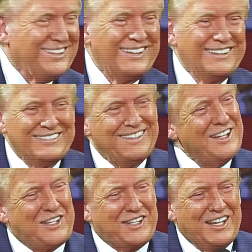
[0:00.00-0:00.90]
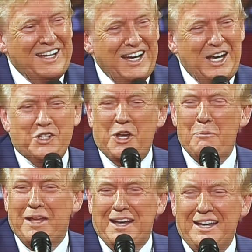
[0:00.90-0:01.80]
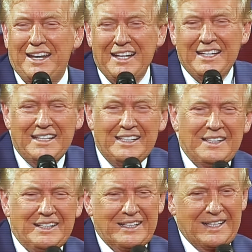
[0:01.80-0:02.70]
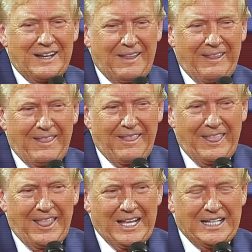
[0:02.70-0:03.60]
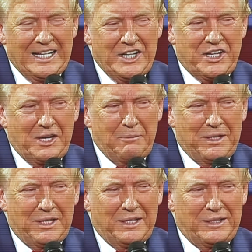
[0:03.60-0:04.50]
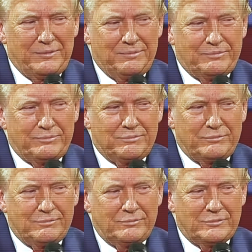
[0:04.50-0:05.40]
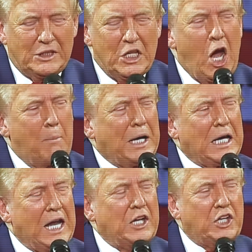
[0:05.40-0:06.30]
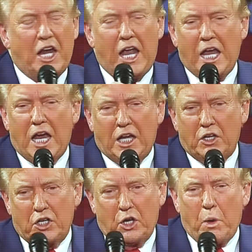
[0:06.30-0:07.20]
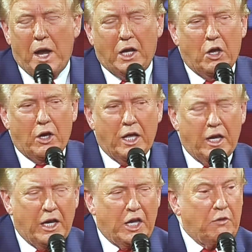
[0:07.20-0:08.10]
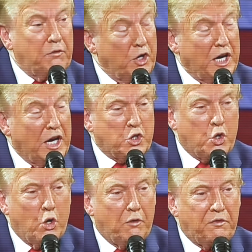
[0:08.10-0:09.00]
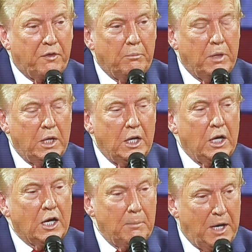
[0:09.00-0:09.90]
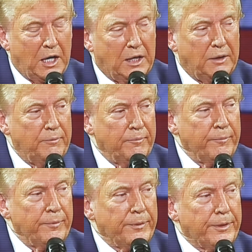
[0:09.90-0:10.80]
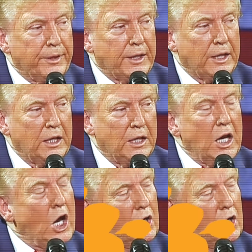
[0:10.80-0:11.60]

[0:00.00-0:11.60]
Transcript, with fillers: from Biden to Harris, while Republicans debate the merits of returning to Trump's leadership. In the final stretch of the campaign, both candidates are crisscrossing the country, making their appeals to